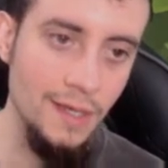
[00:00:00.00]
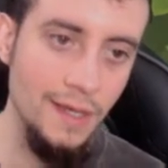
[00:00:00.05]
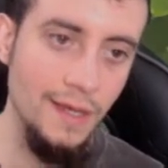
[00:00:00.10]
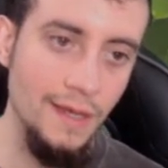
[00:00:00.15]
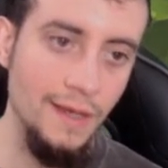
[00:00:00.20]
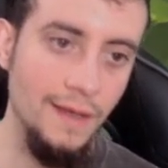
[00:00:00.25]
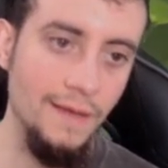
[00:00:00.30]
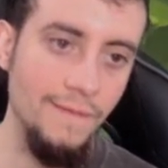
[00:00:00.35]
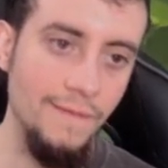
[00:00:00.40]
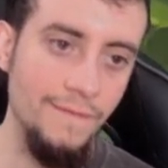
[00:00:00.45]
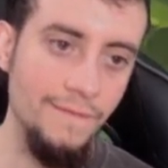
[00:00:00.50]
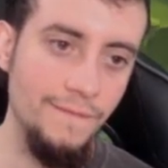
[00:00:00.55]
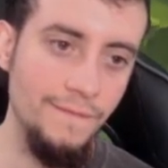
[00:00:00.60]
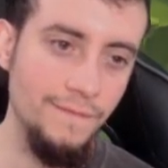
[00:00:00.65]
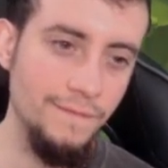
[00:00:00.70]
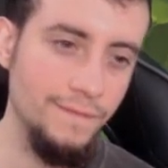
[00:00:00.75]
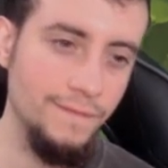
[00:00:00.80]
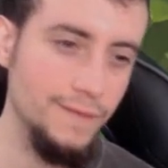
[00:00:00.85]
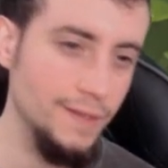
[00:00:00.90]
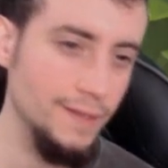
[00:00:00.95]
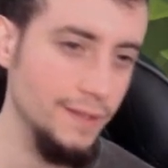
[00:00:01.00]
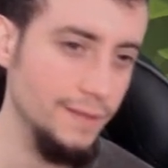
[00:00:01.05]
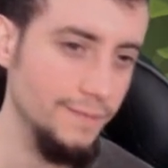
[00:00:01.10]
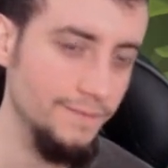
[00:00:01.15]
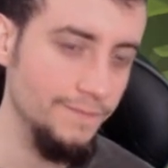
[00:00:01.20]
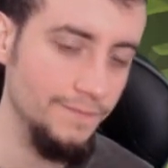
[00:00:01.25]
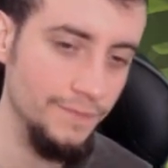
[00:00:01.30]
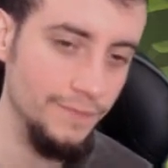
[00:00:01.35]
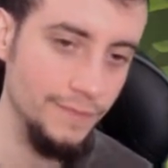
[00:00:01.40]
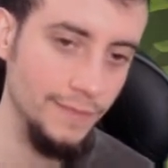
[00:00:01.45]
if
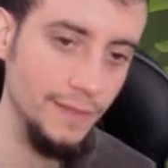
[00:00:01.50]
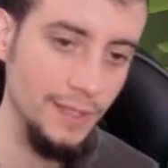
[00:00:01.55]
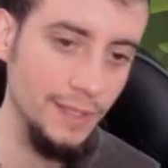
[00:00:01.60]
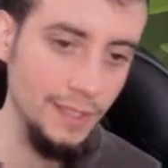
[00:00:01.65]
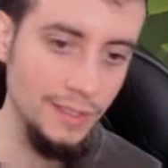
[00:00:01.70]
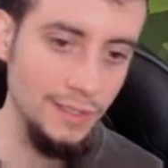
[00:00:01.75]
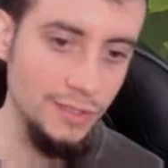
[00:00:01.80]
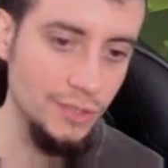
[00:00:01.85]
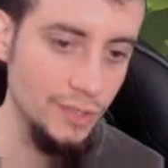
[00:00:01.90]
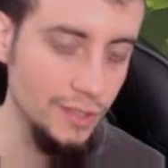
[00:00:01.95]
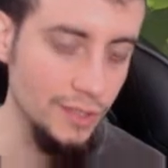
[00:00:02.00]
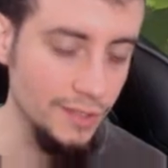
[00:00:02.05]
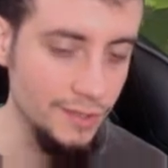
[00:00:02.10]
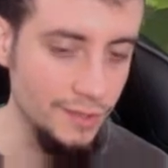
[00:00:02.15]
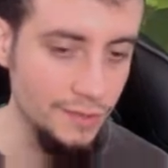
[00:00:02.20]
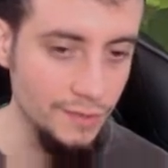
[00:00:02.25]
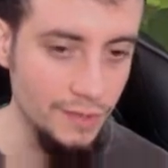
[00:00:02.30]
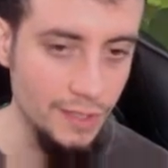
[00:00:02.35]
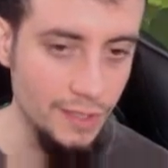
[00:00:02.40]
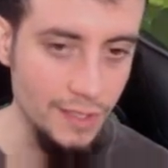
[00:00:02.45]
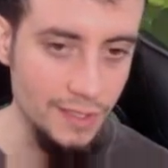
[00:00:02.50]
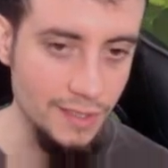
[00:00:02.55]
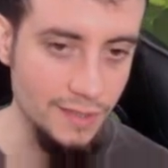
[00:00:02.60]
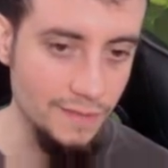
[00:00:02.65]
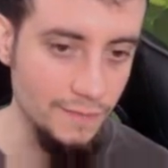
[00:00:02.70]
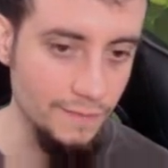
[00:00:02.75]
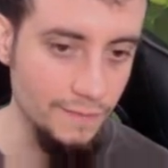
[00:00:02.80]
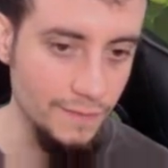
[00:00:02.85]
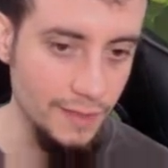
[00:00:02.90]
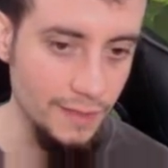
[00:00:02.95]
drawing 2 cards is
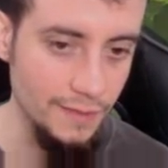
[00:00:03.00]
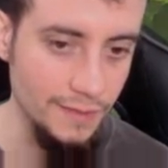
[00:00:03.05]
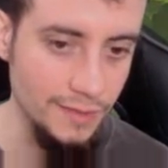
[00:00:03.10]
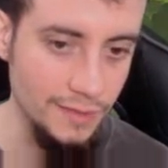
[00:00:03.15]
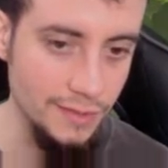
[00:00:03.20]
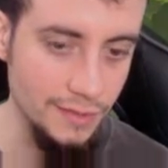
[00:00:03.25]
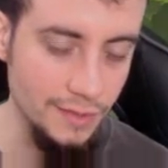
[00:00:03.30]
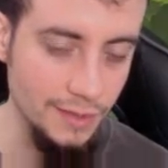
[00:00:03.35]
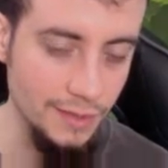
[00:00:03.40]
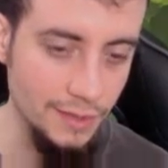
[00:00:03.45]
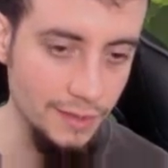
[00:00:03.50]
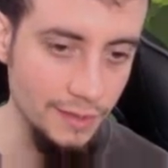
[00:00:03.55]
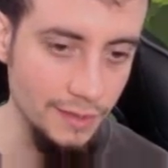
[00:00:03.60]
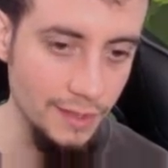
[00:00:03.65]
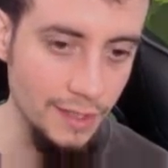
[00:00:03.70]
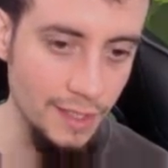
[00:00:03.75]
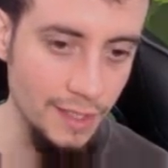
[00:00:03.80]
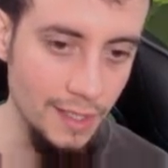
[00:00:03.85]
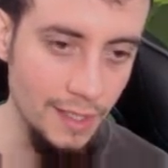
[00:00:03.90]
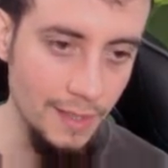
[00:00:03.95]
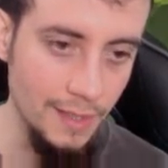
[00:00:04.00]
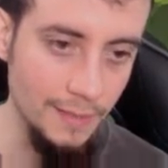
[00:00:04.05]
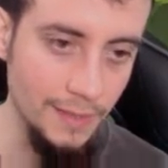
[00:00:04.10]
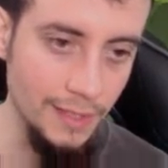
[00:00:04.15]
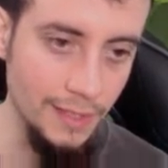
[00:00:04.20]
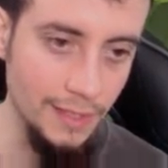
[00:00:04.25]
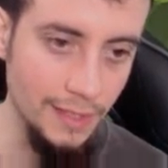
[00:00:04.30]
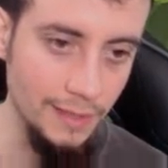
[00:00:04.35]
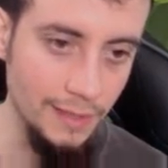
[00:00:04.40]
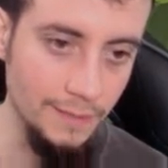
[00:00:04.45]
very strong,
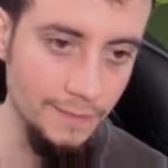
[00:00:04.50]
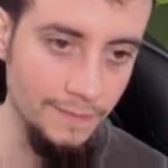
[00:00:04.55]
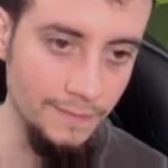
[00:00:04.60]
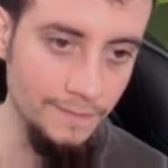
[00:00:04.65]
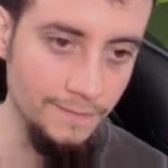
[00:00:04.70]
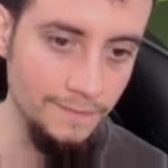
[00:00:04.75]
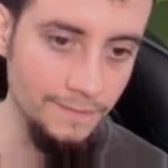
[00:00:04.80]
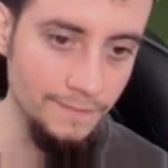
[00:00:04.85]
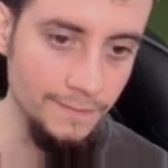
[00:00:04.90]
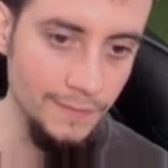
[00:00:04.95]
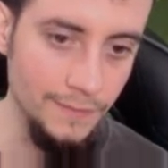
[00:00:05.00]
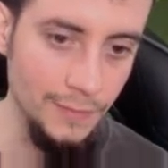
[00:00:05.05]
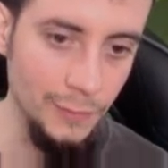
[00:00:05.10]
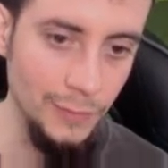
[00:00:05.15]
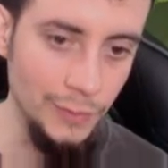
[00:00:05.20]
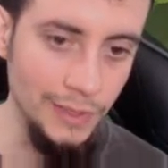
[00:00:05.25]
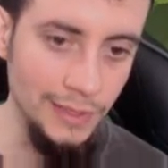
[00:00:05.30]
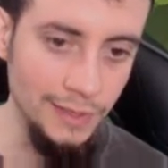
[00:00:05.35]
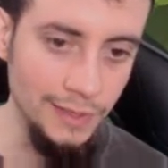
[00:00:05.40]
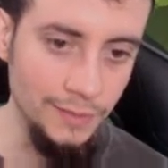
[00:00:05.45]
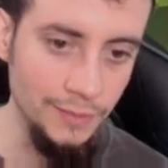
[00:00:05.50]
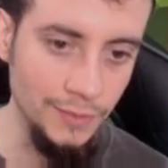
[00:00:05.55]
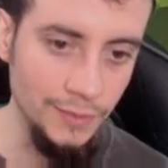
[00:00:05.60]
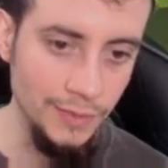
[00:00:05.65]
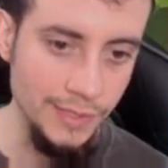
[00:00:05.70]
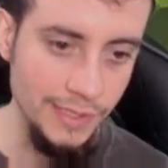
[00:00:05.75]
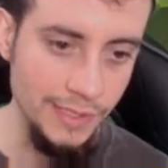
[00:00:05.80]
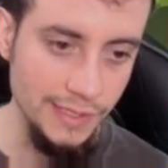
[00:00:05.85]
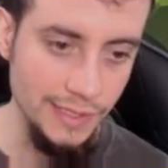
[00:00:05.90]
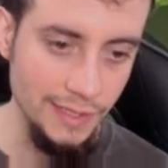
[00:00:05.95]
but we need
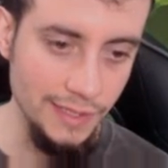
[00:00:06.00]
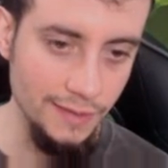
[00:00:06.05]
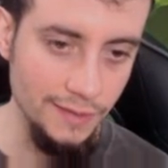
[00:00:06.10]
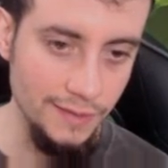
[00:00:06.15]
more stealth